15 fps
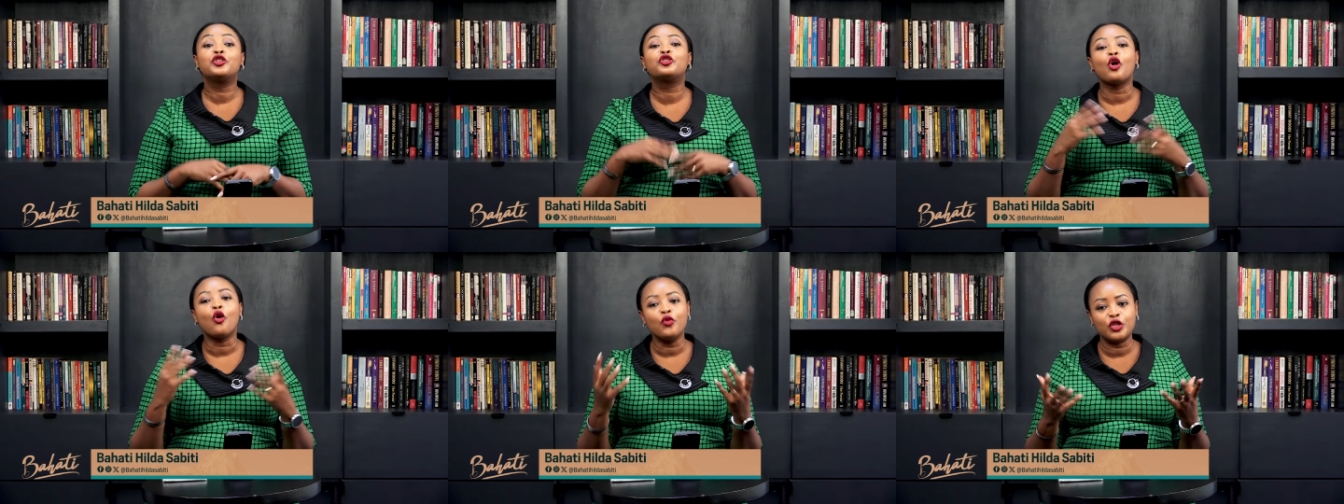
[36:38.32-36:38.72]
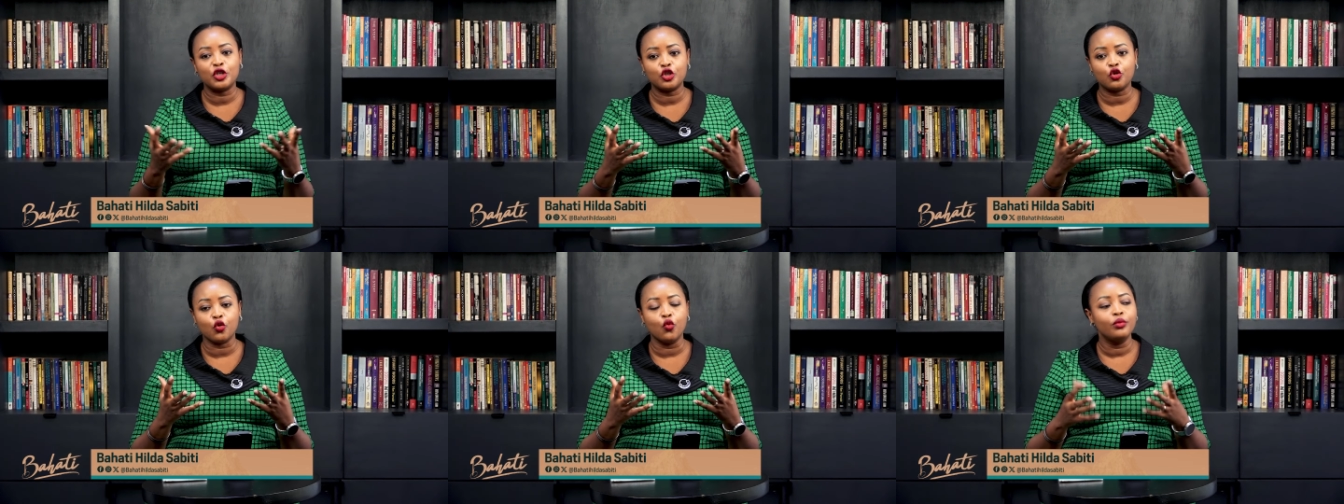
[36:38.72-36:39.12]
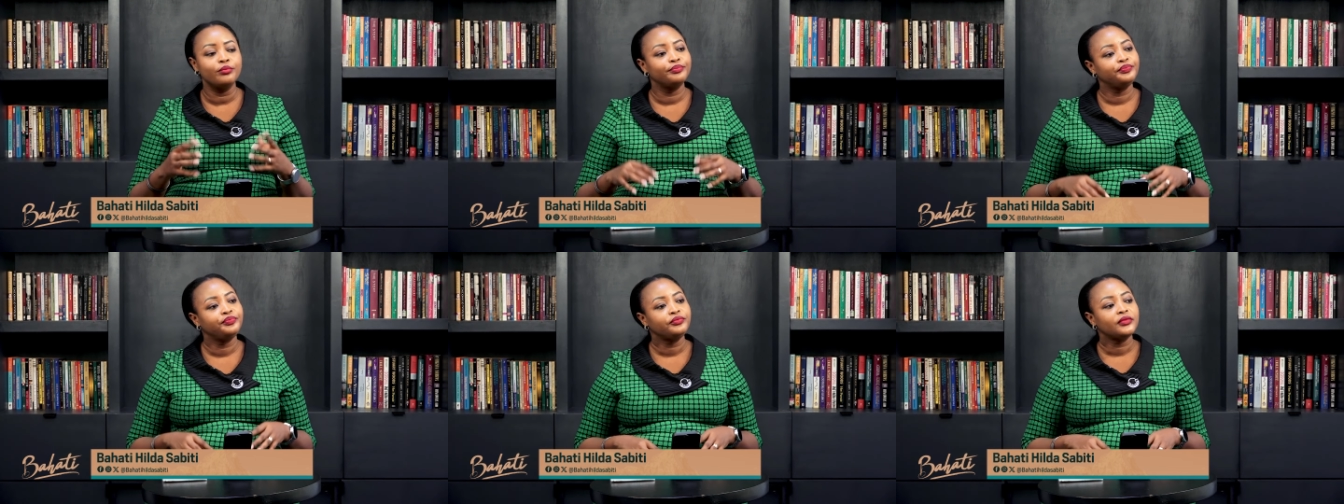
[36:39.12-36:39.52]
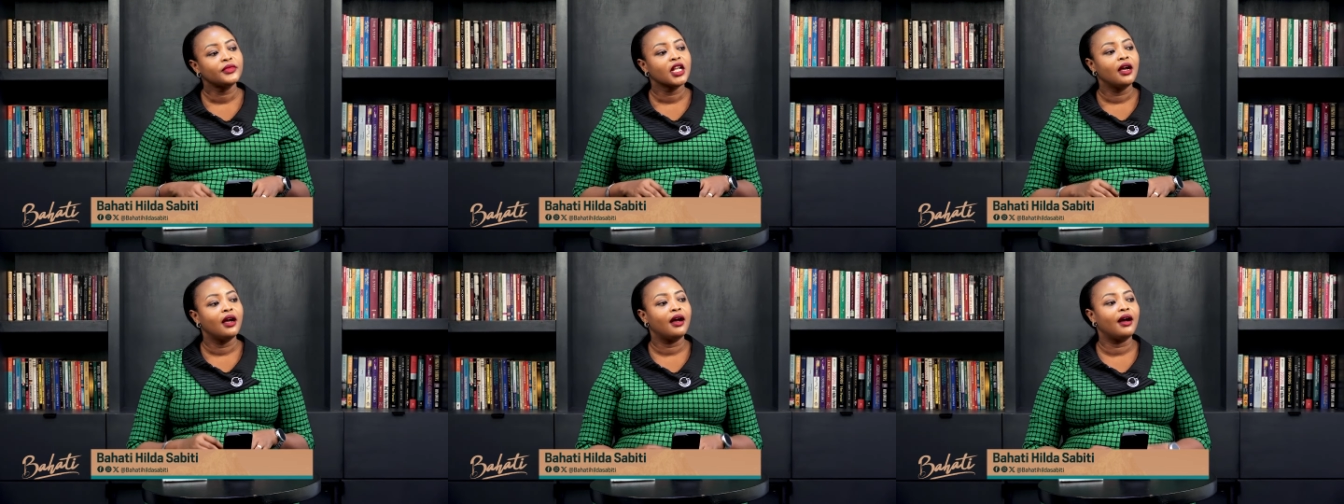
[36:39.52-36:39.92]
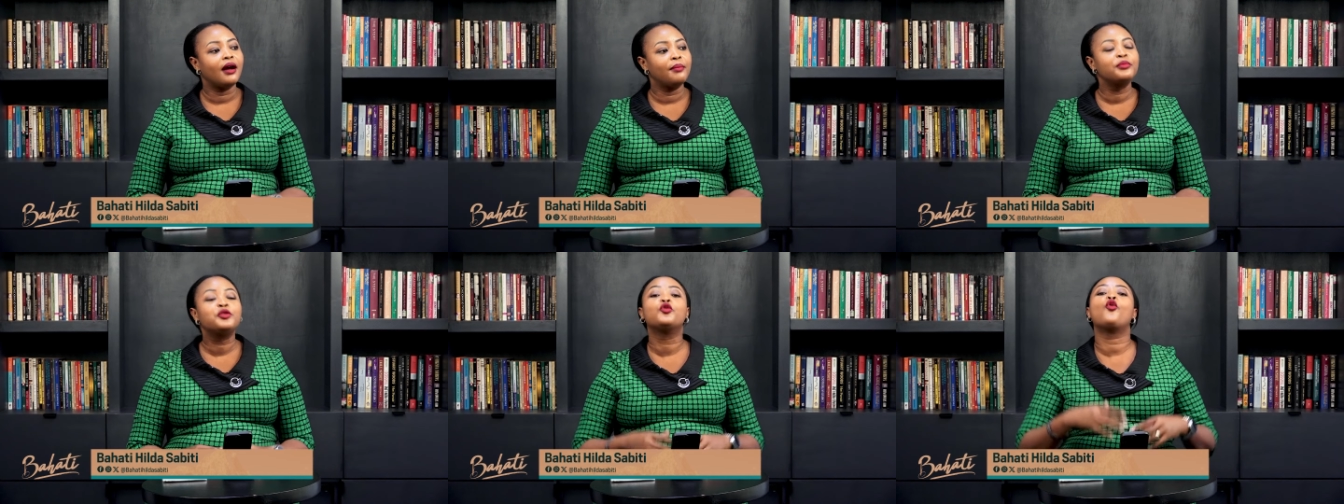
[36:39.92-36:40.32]
sought to,
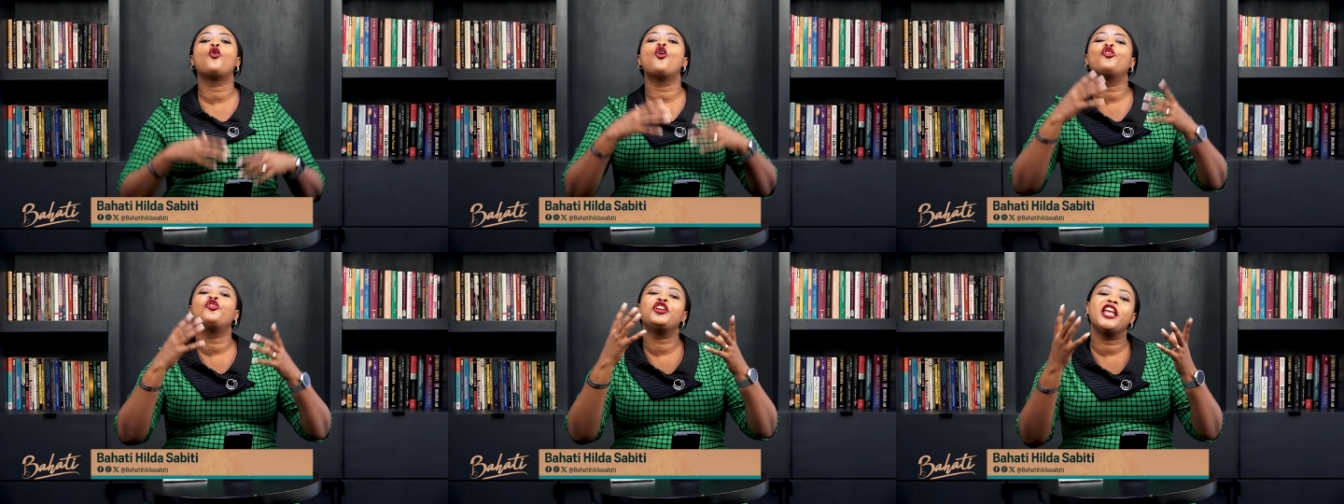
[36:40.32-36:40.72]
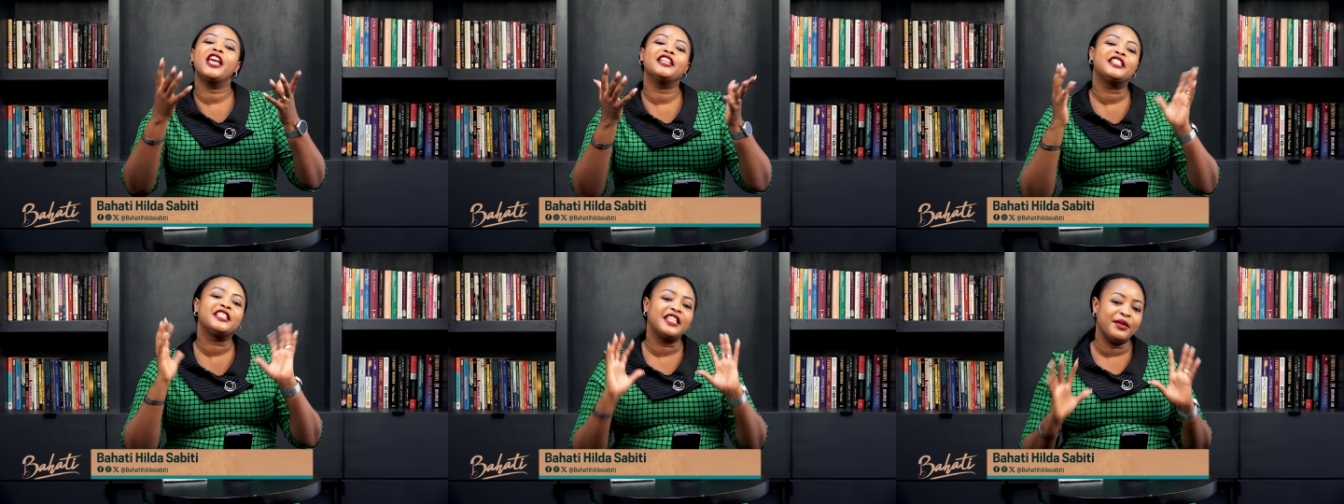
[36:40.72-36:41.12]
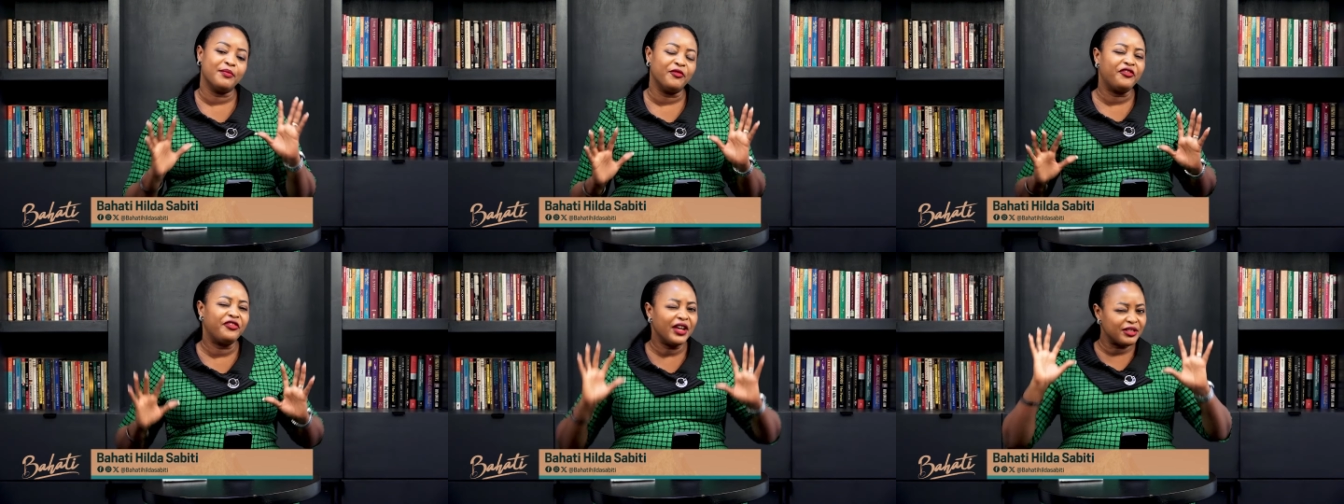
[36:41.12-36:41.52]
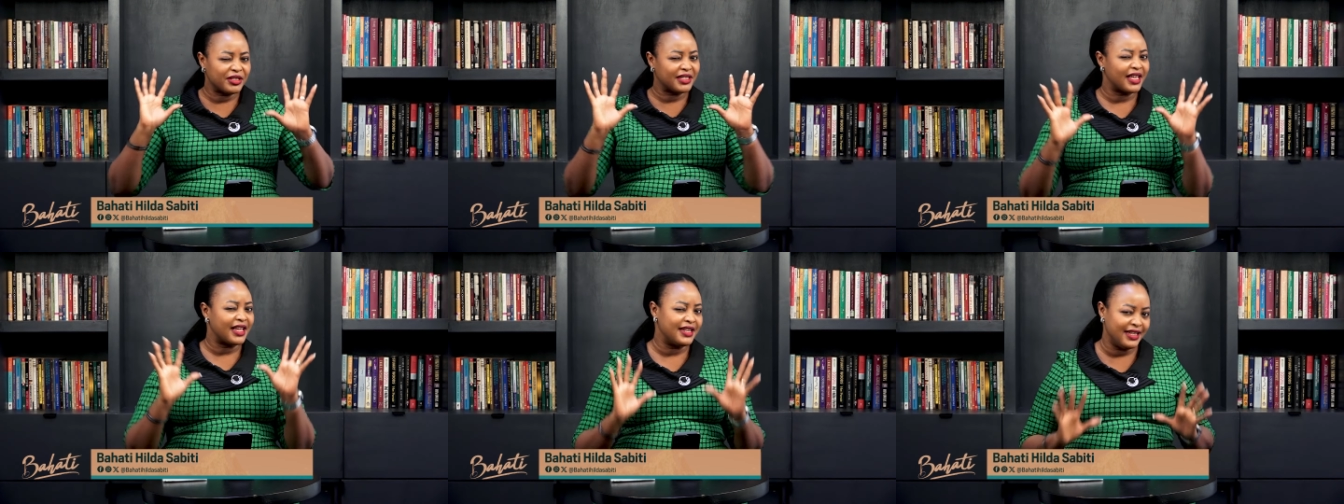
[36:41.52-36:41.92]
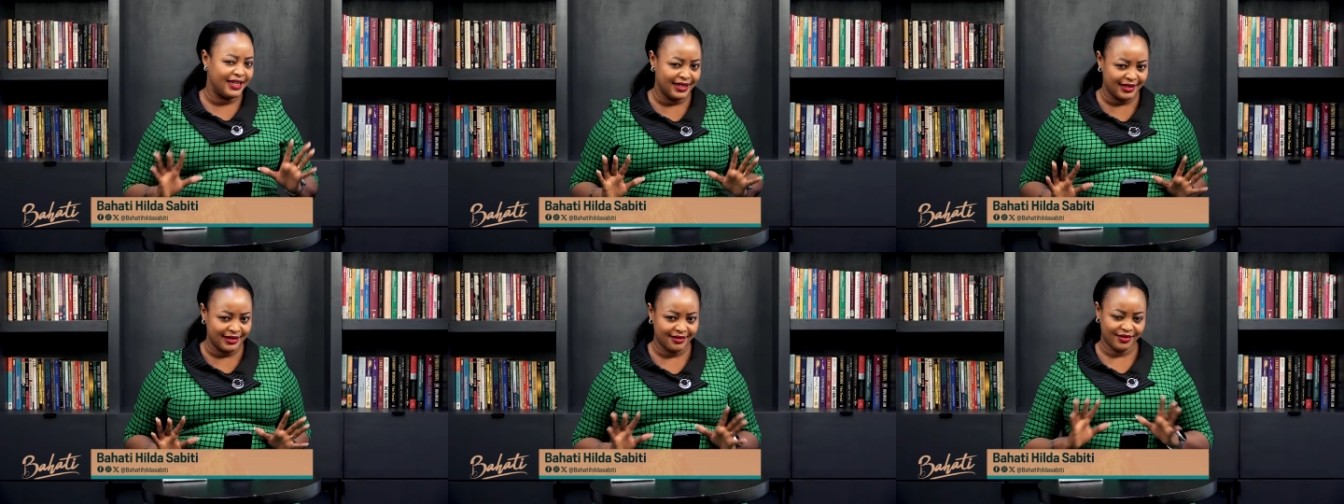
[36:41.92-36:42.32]
uh, to orient them, felt the
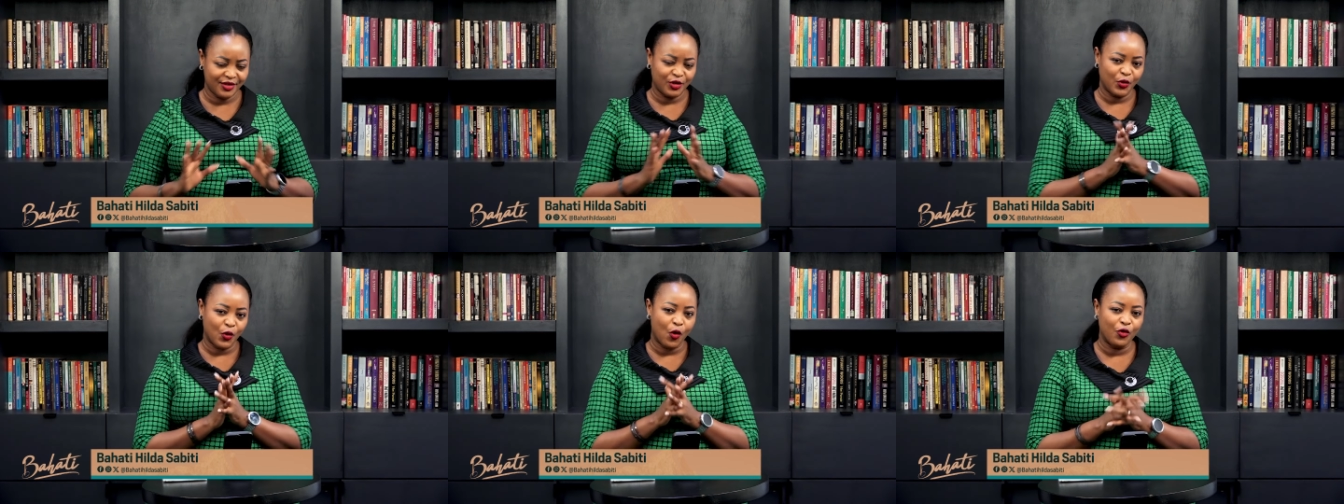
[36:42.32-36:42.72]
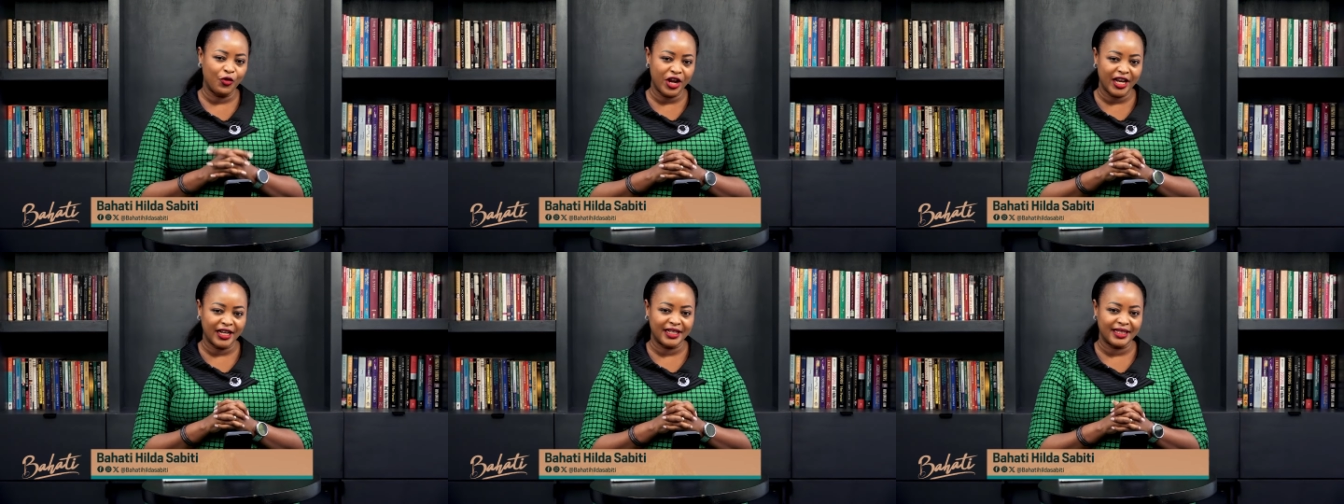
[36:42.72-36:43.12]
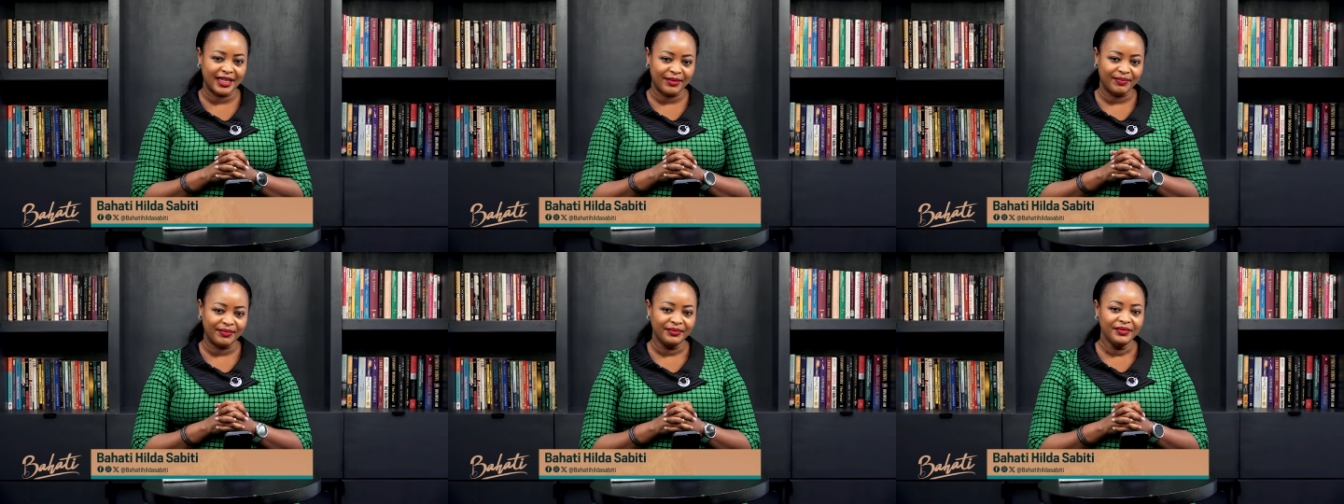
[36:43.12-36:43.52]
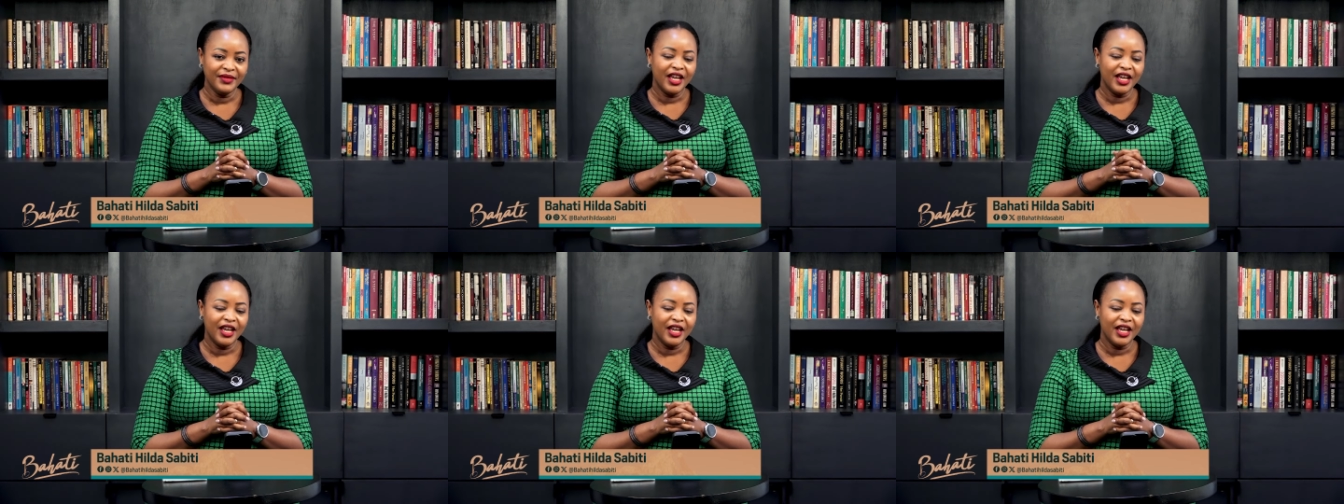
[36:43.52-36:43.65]
need to orient them.